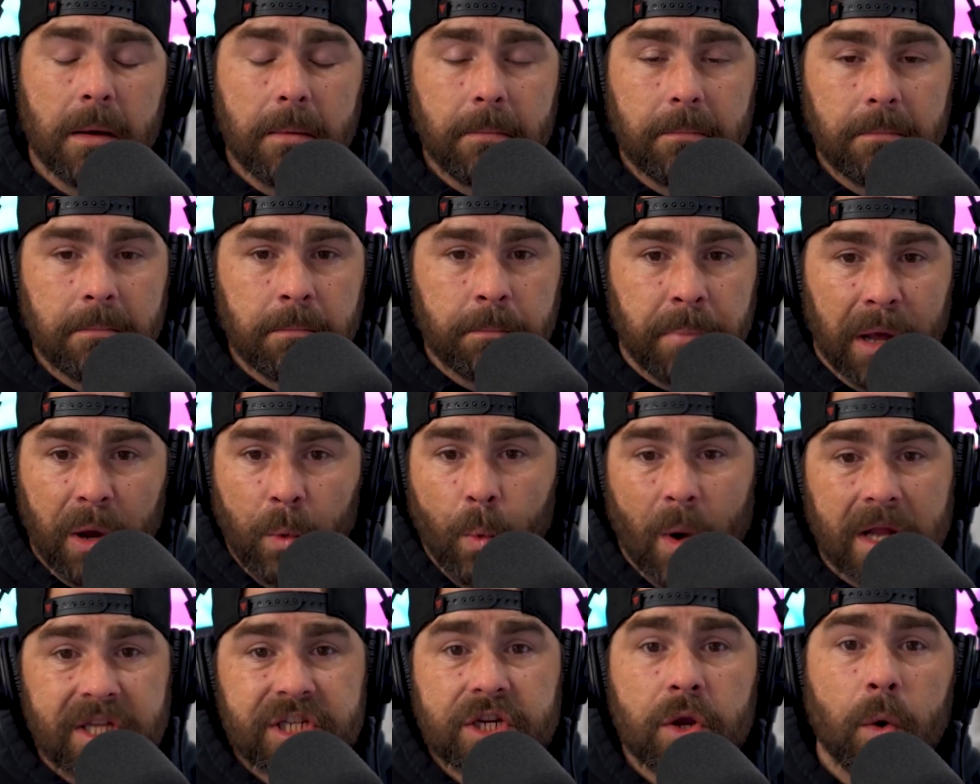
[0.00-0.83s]
But
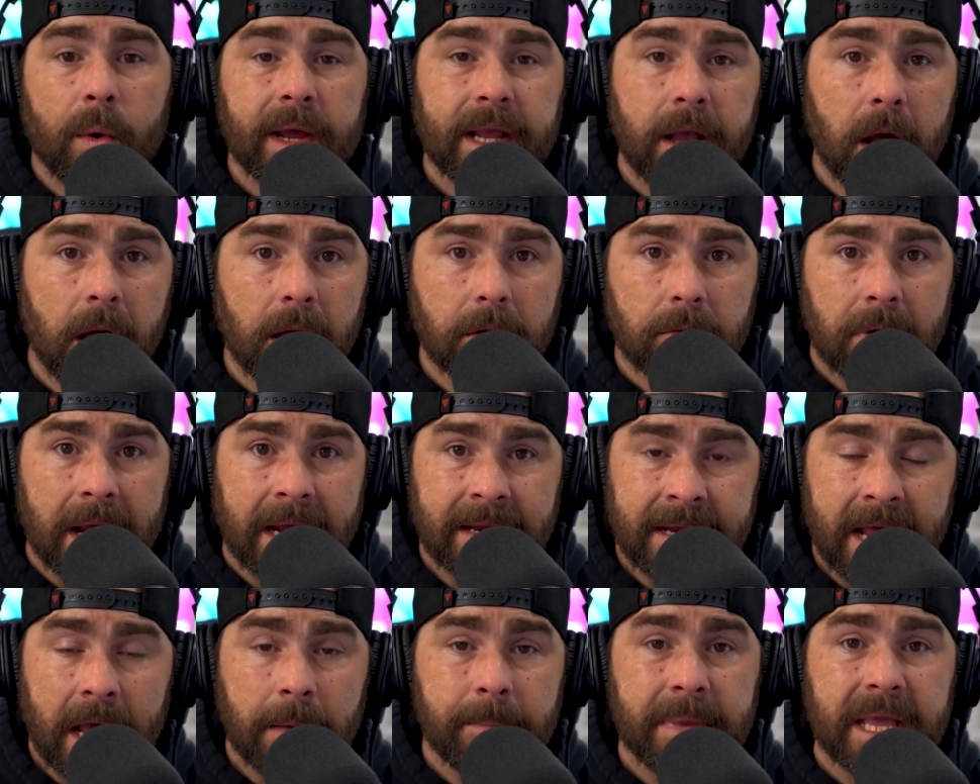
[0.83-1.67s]
what's going on right
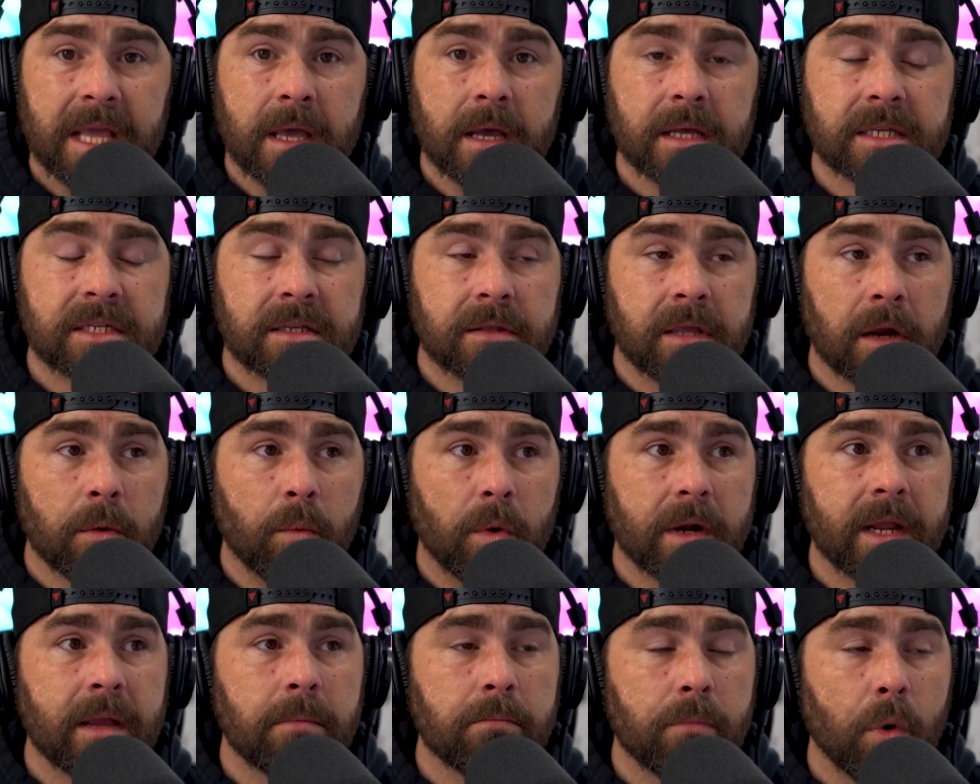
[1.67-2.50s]
now, because they're
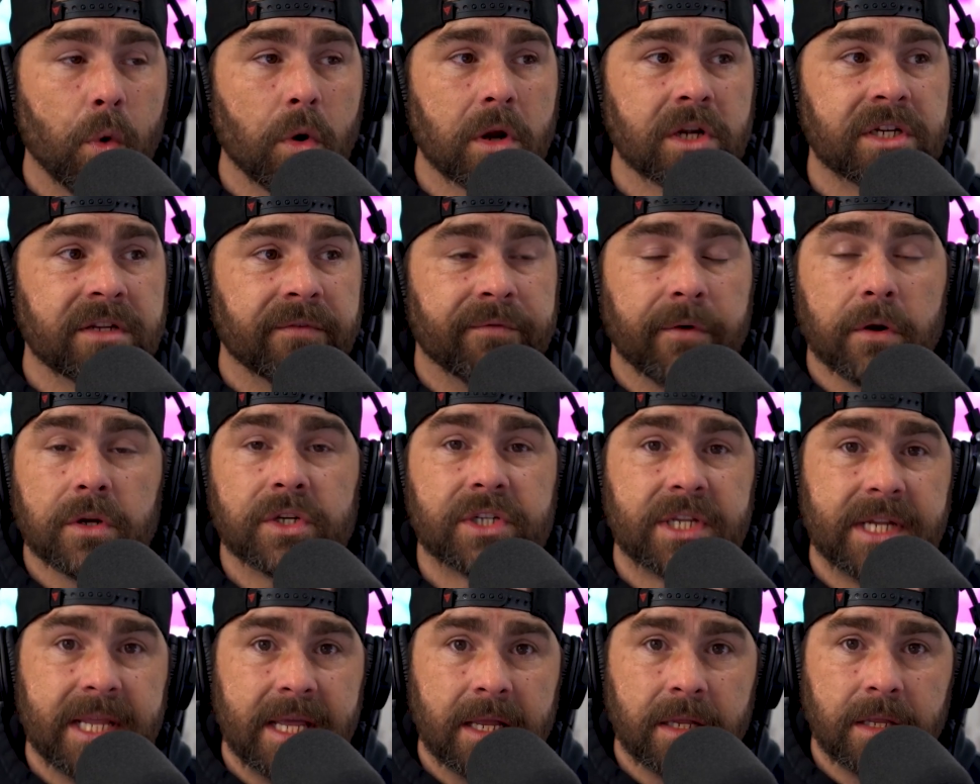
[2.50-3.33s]
wanting more
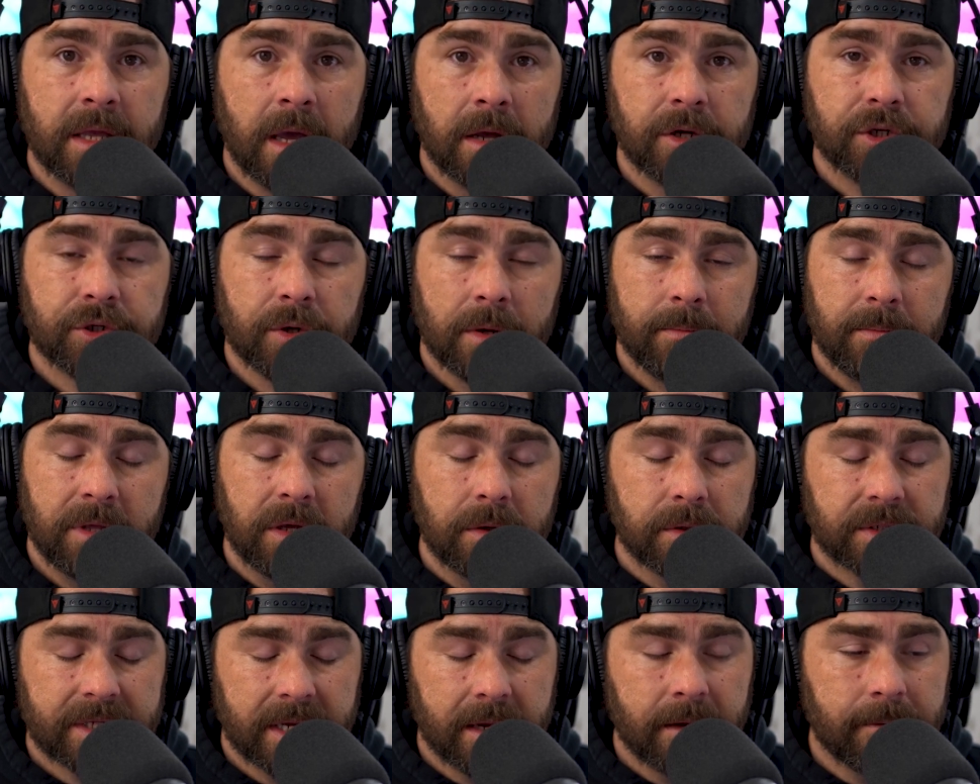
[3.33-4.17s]
diversity in country
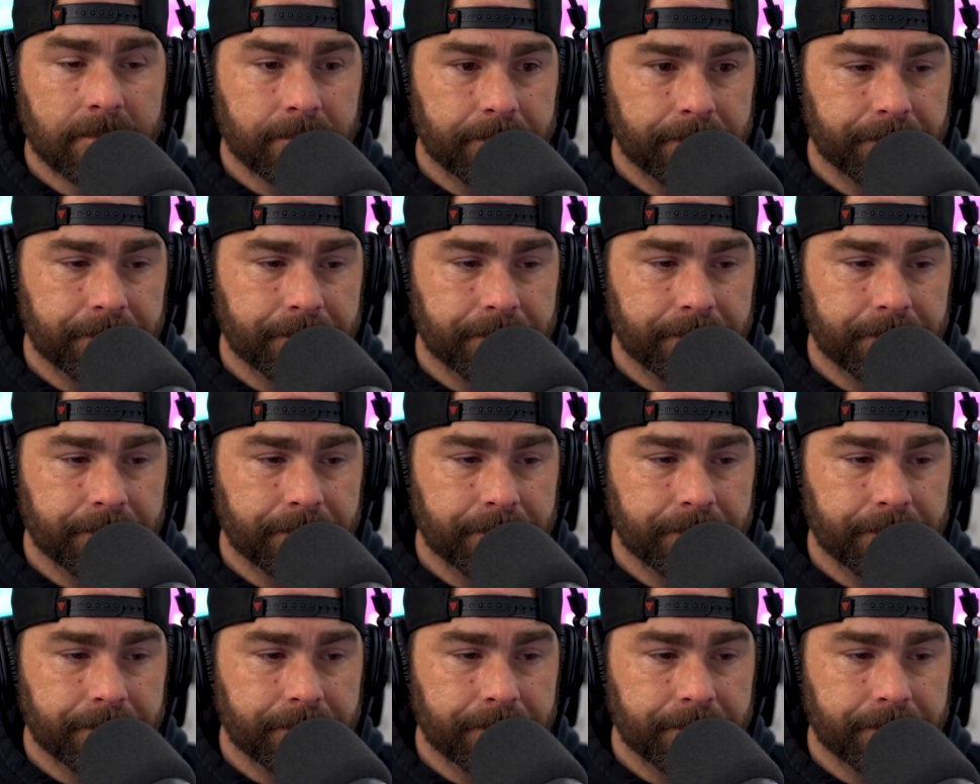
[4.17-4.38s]
music,